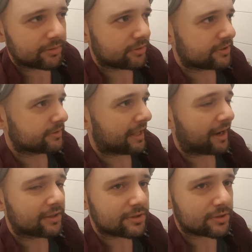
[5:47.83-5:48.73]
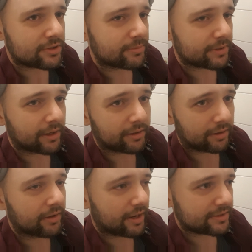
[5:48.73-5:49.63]
Slack systems, like
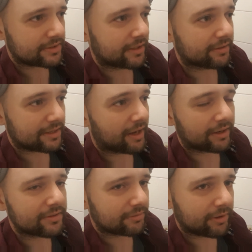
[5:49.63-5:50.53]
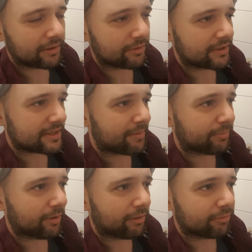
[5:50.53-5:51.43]
as I said, Slack is a very good
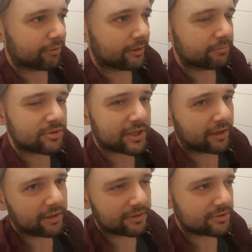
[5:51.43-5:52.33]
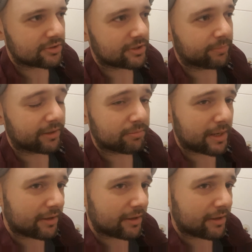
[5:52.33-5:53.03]
example of a chatting system that